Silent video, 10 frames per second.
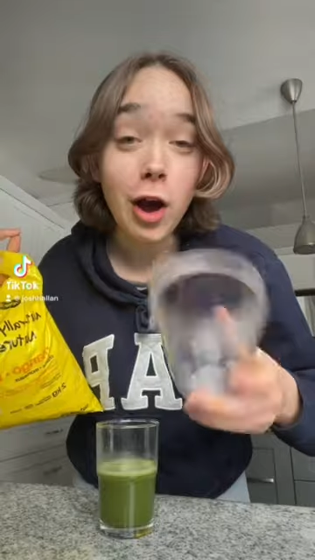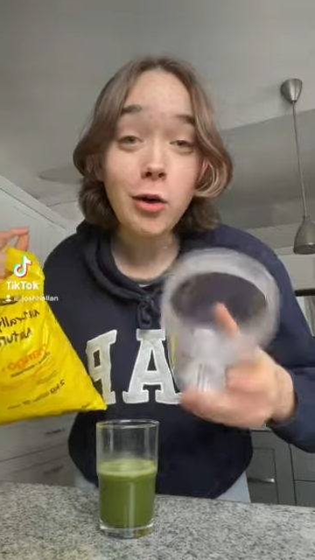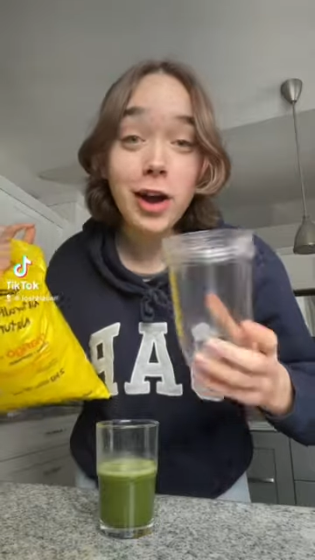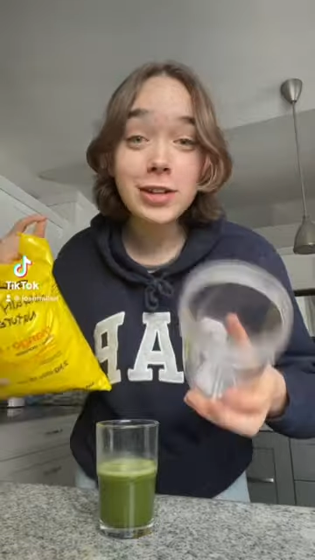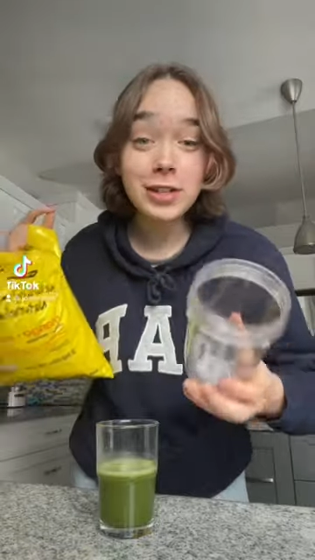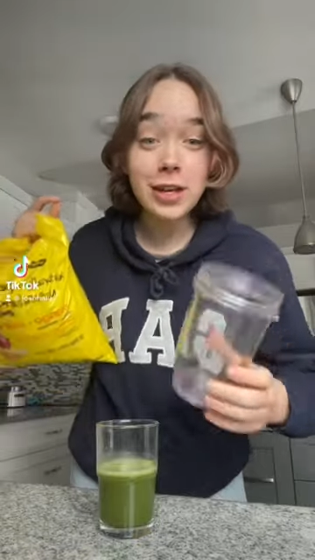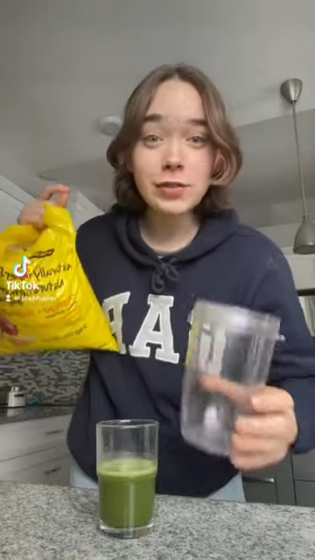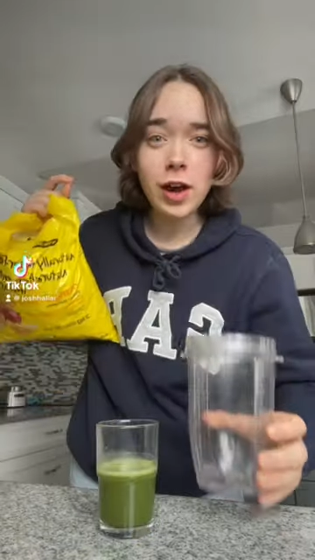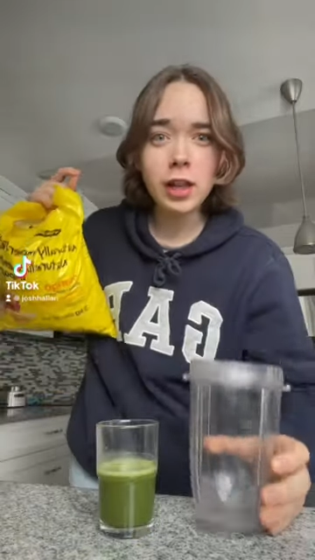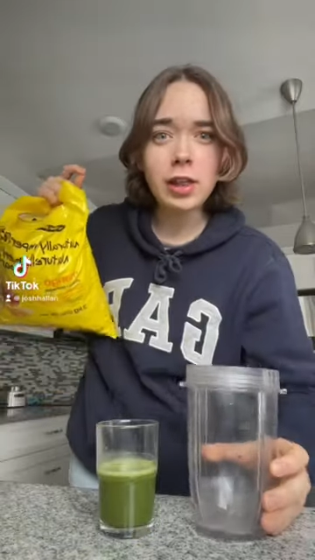Okay, today's
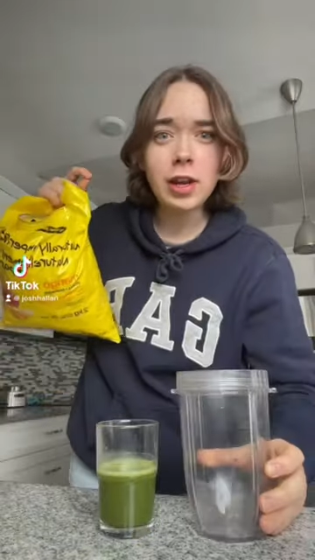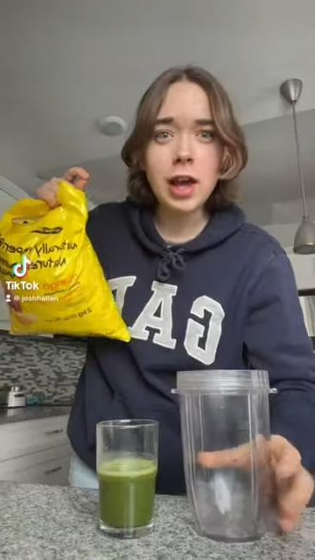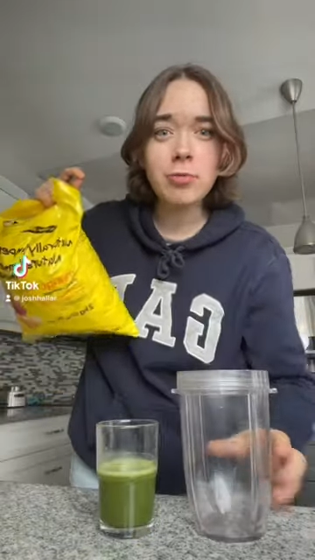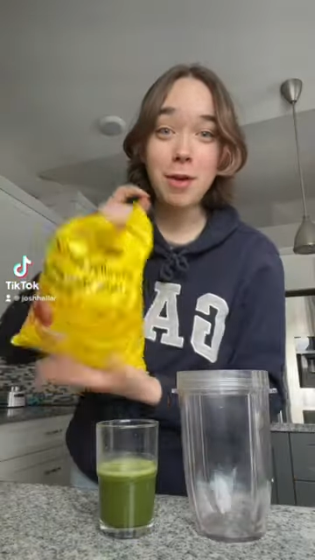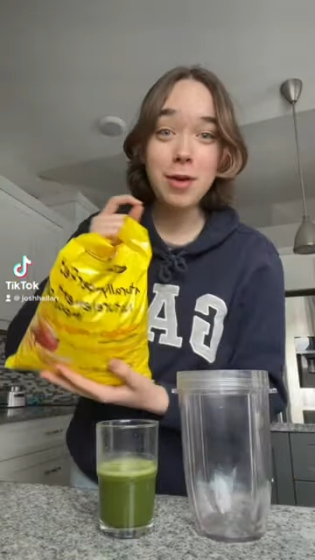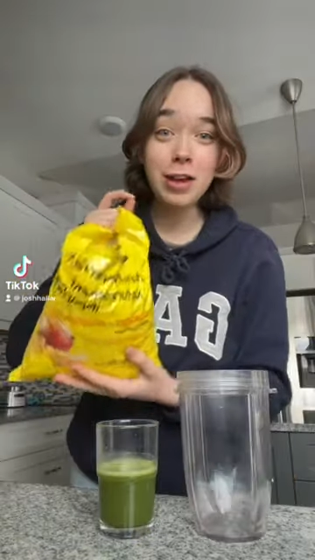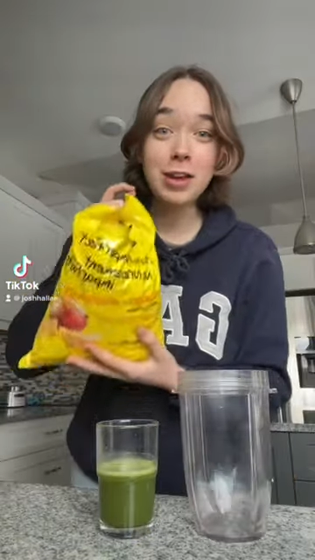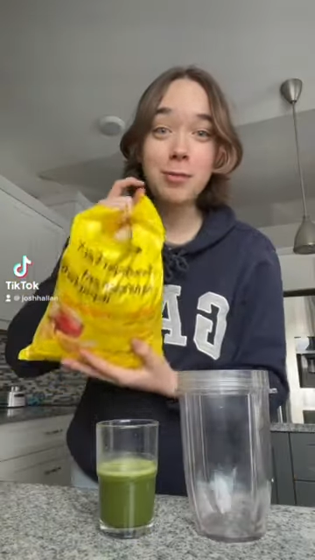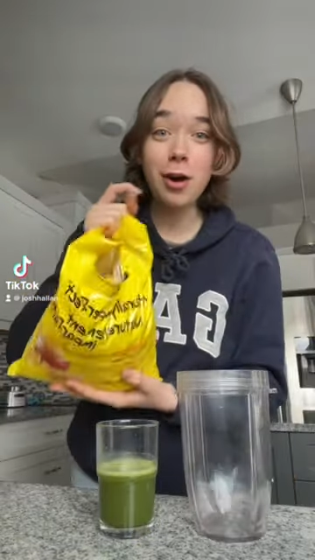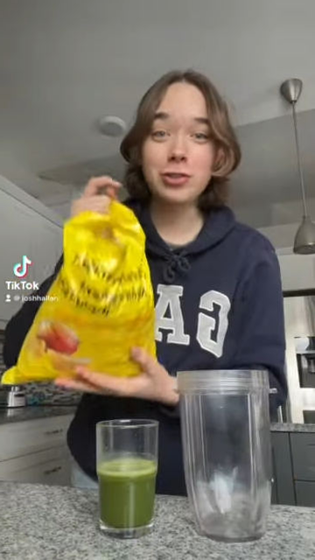finally the day. I'm
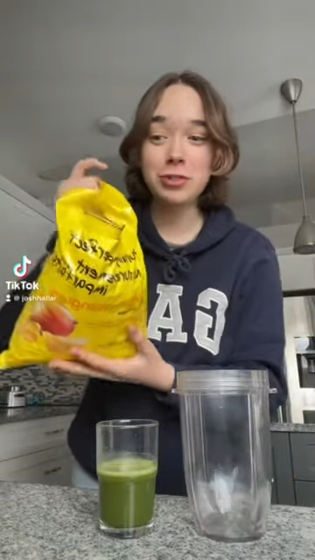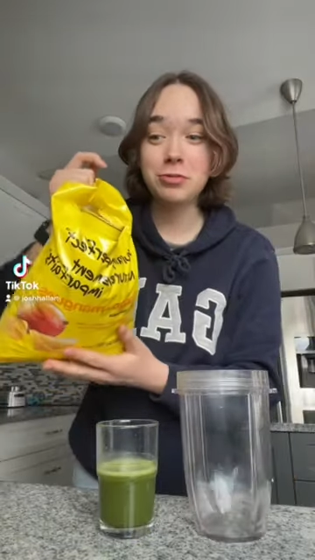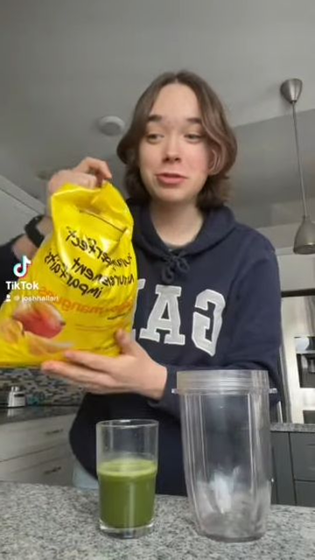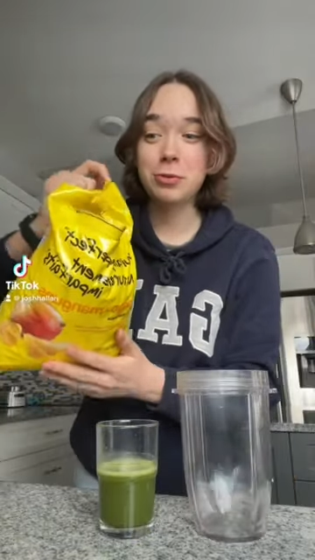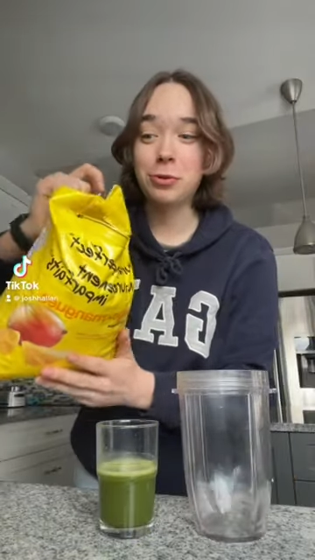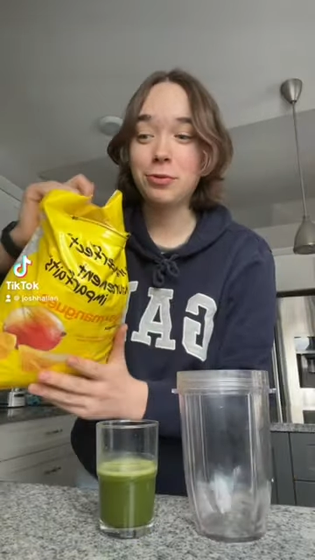making a matcha smoothie bowl.